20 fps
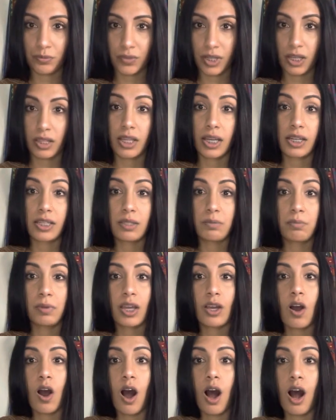that is
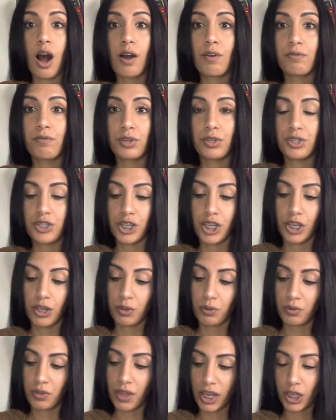being offered to
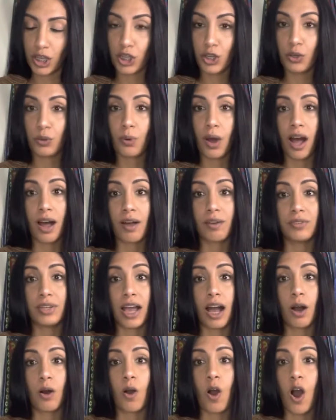you, that you have
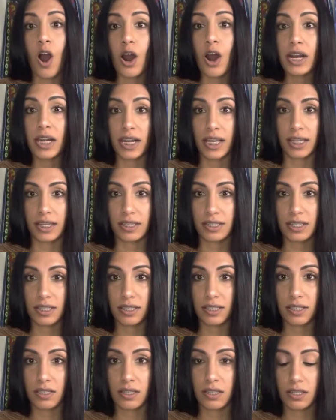now
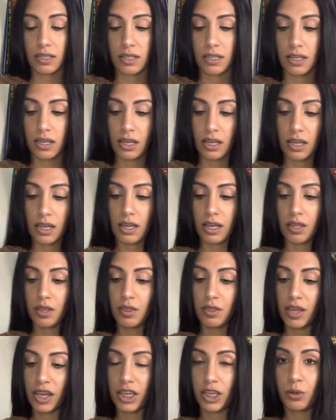harnessed,
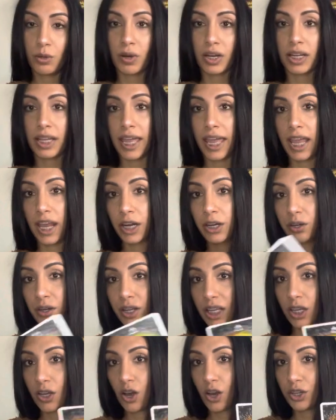that you are
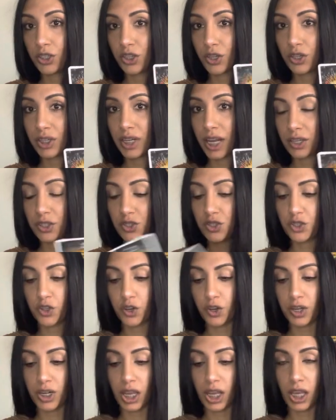carrying on your next
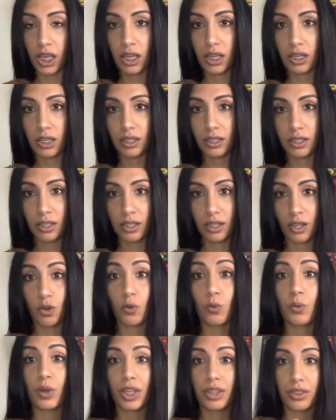journey
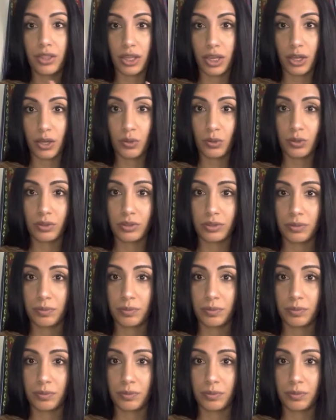with you.